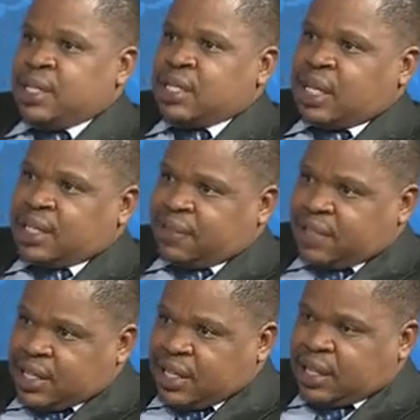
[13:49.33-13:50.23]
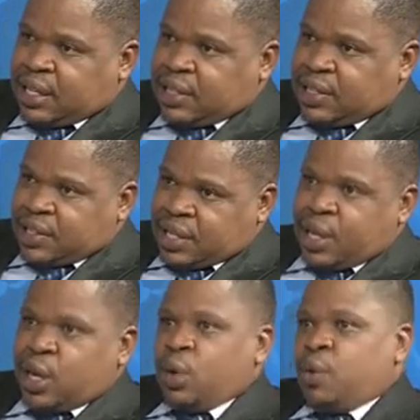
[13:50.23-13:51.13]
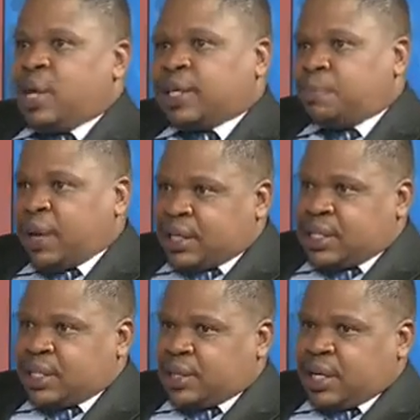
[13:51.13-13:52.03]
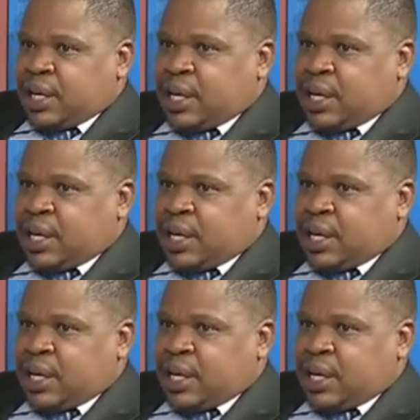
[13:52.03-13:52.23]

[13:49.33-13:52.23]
activity increases. We expect